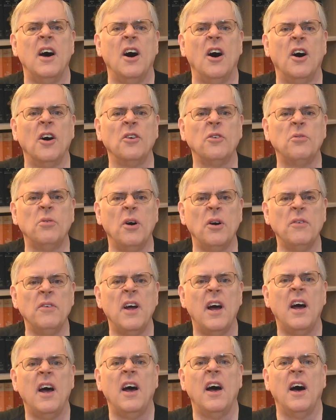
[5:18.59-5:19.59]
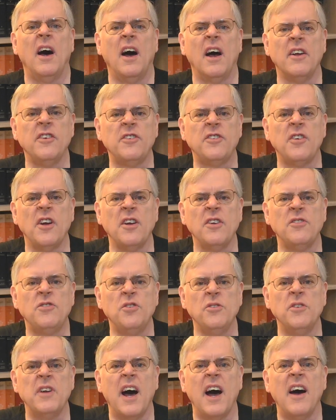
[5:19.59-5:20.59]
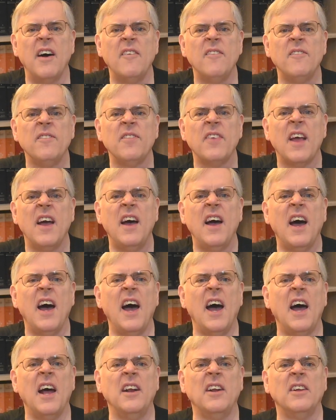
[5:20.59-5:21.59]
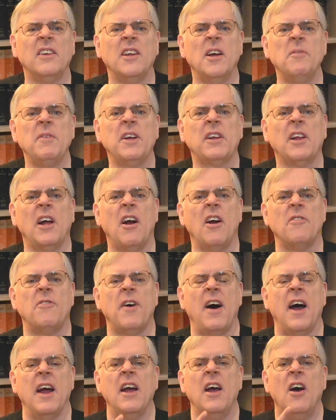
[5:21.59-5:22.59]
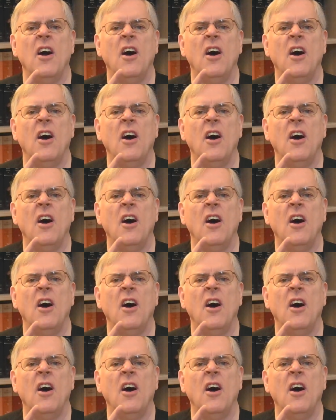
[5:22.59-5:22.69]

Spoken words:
Unquote, Andrzej Duda. And let me clarify,